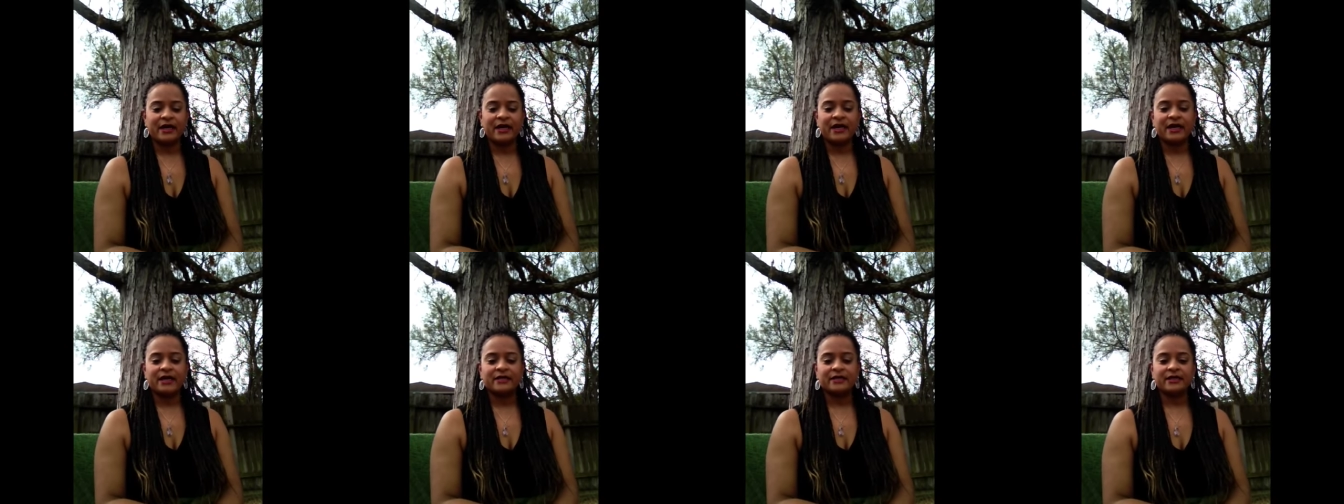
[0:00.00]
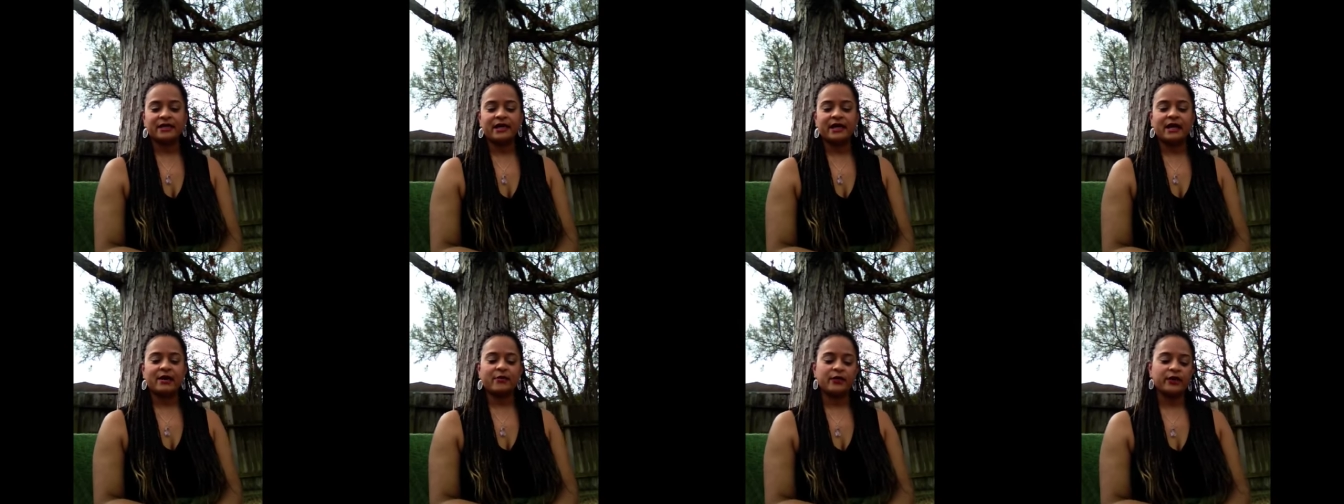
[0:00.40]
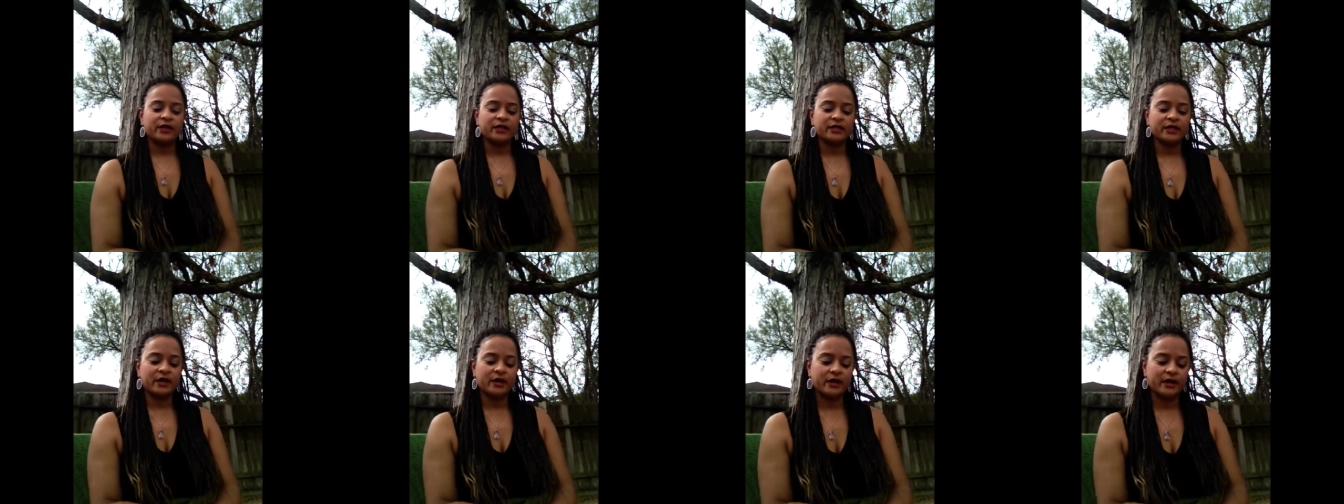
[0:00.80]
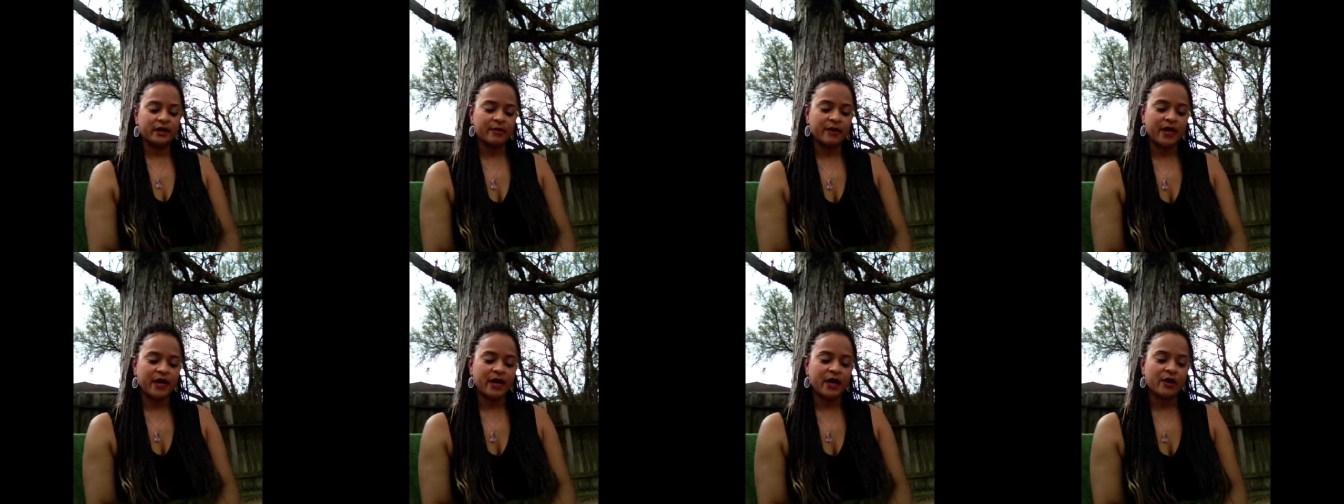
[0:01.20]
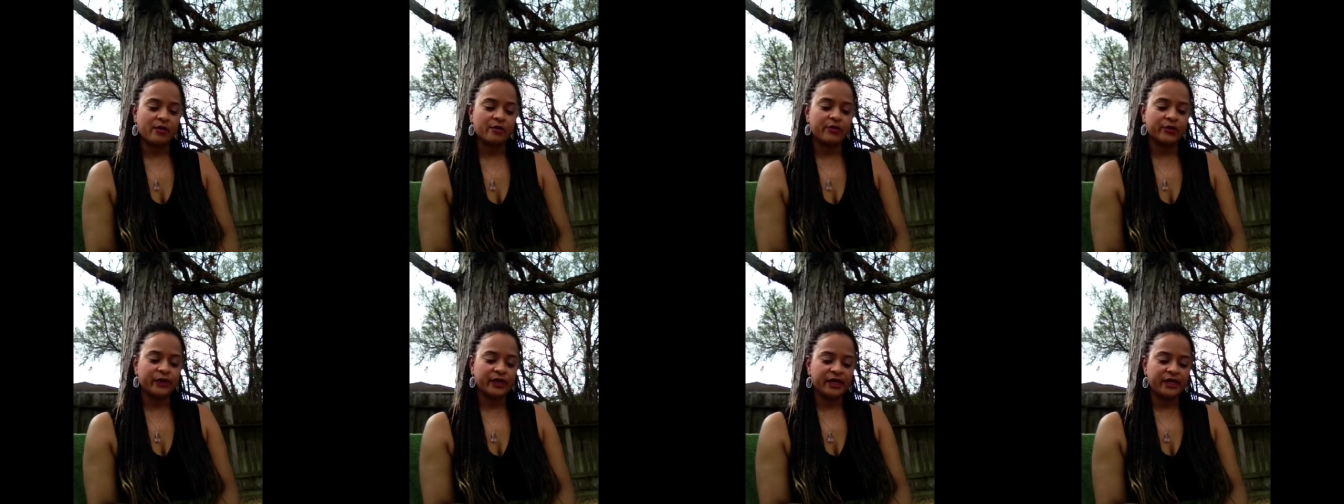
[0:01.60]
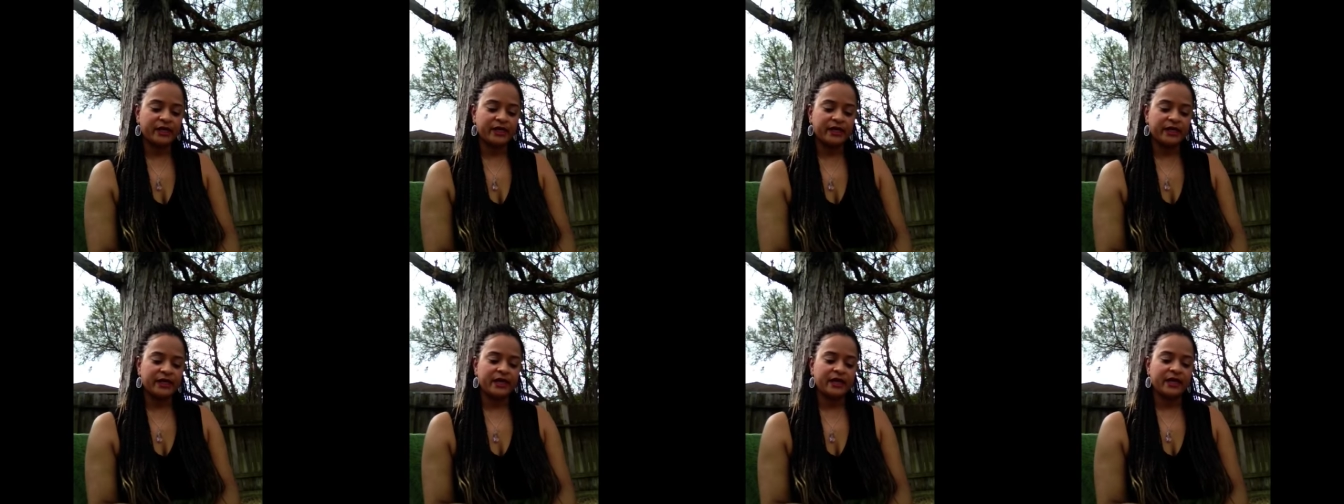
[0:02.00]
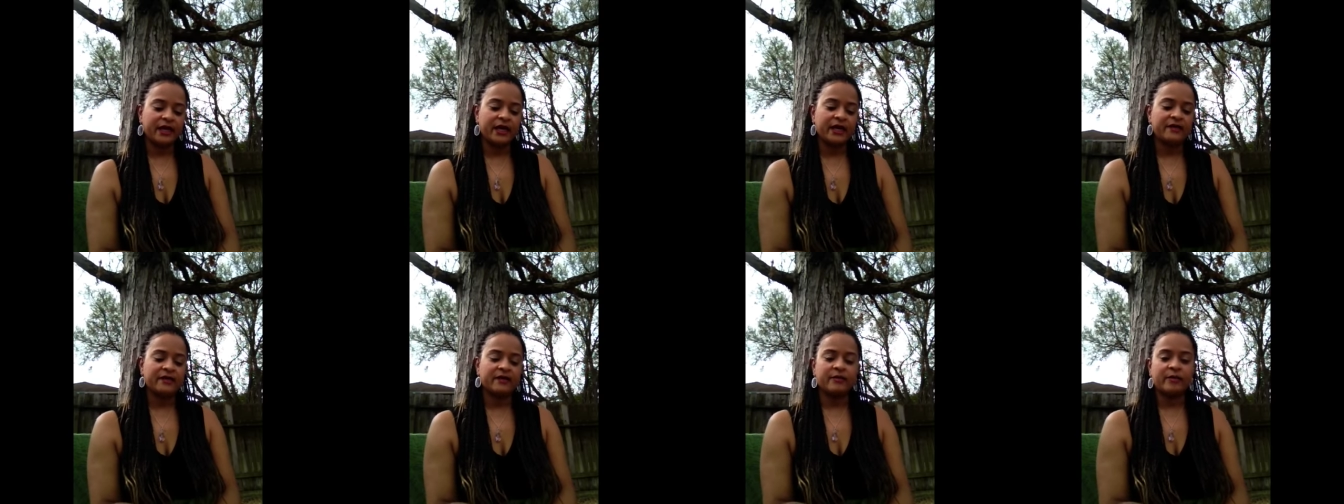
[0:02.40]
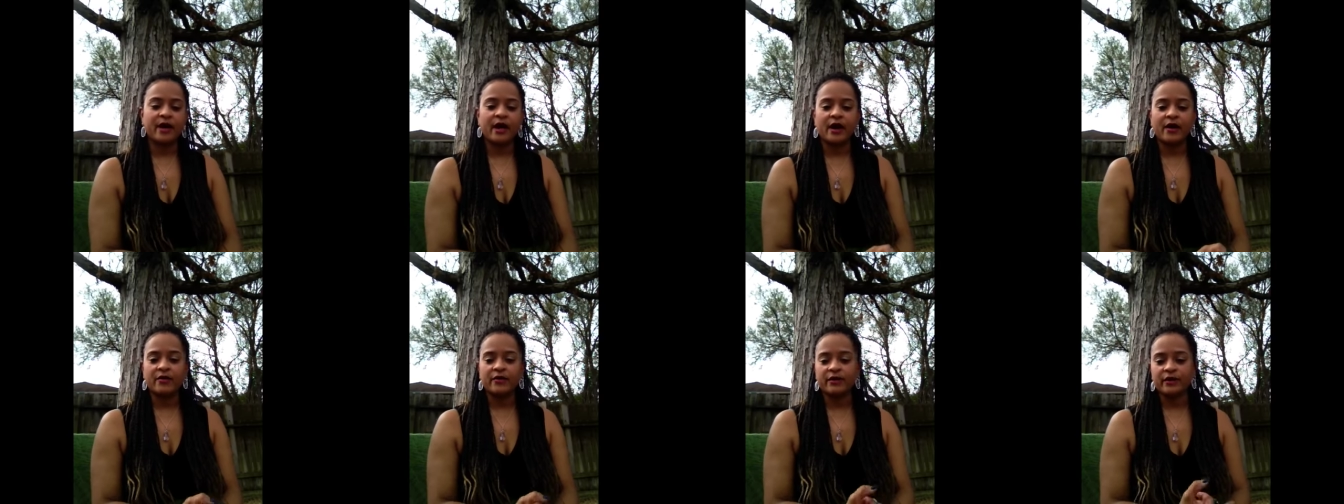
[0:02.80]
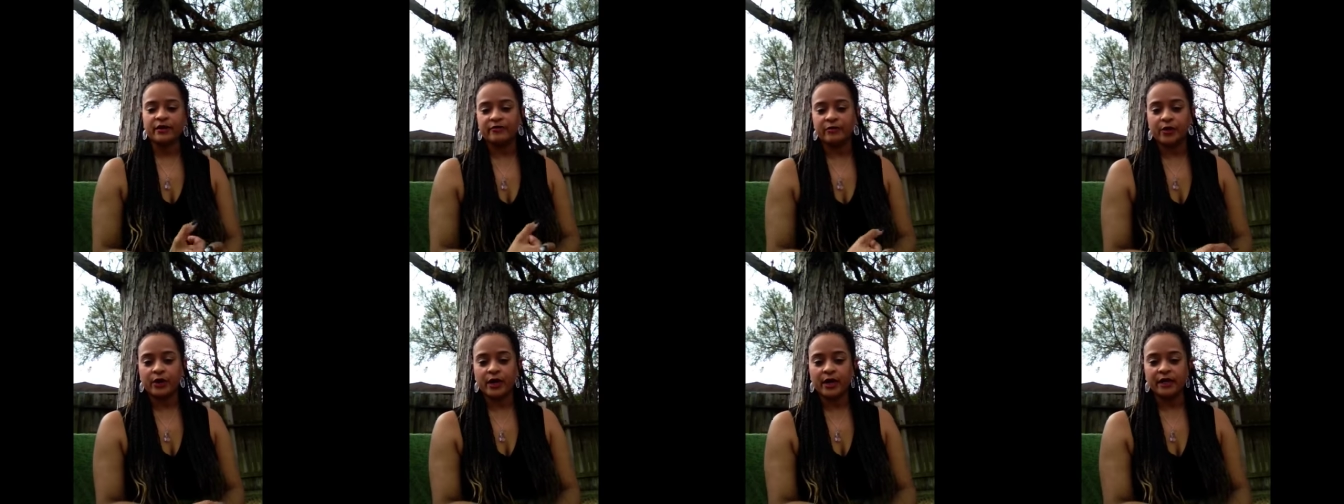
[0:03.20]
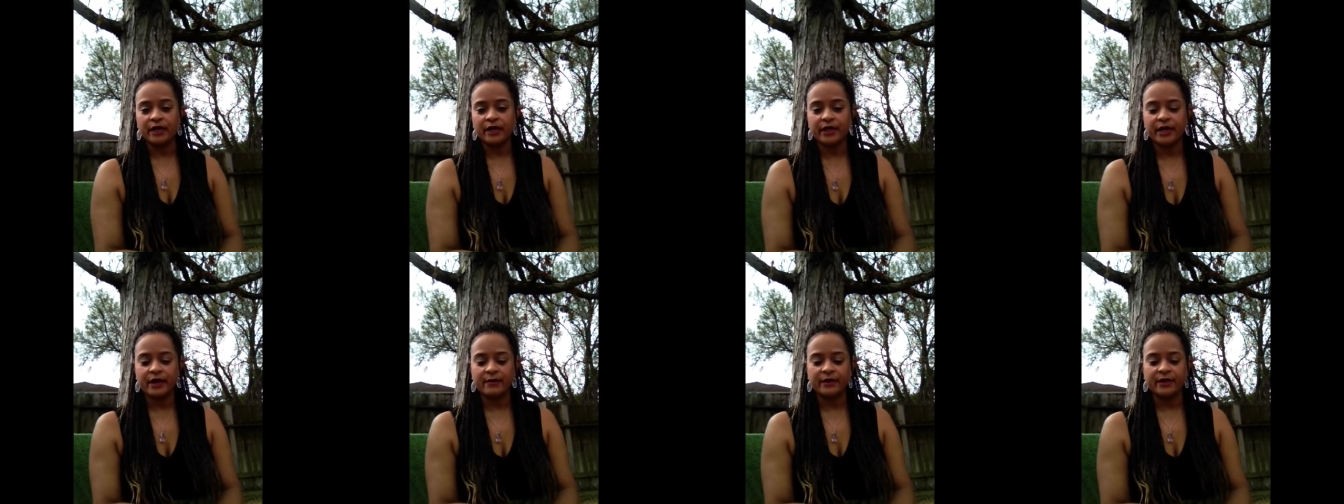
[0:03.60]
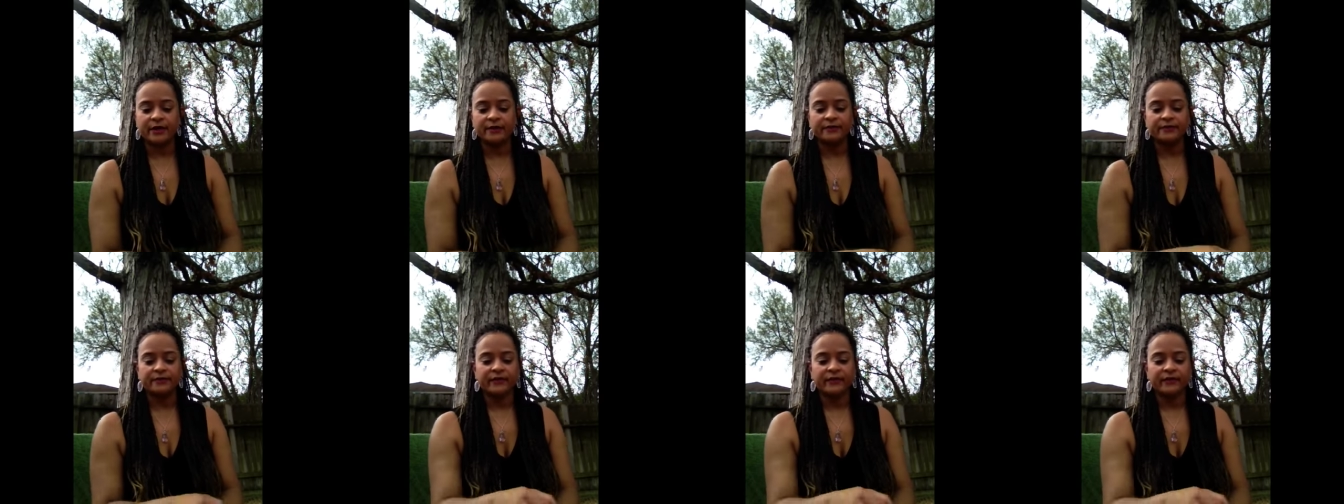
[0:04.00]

and today I want to talk about breathing and the power of pranayama.